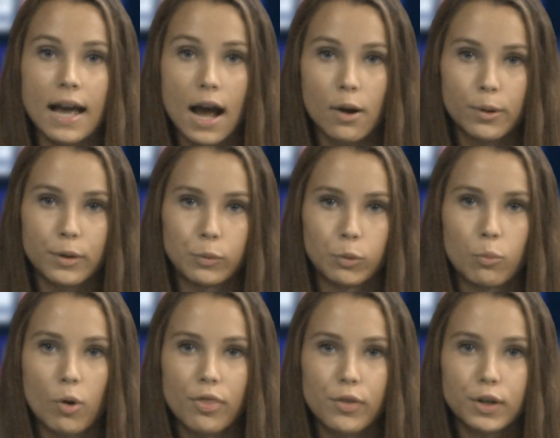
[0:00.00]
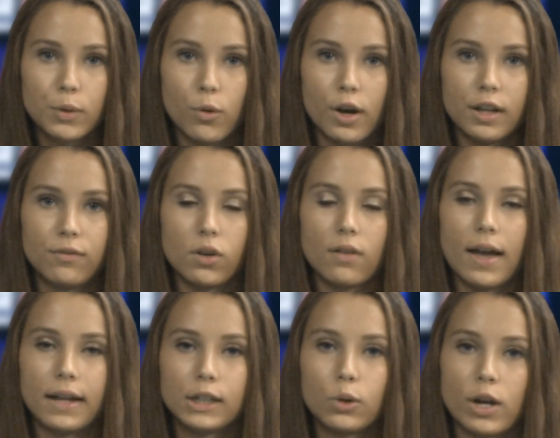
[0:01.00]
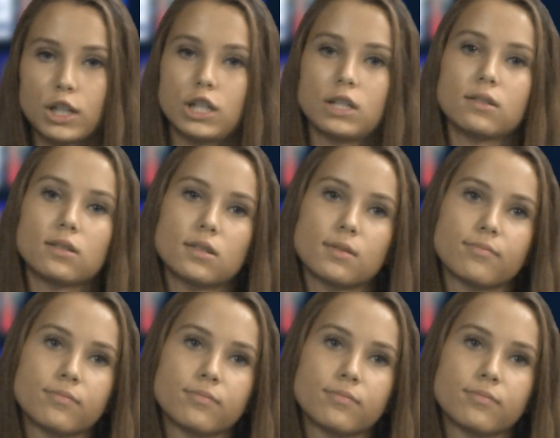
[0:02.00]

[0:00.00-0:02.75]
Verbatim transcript: Howard in room 131 if you have any questions.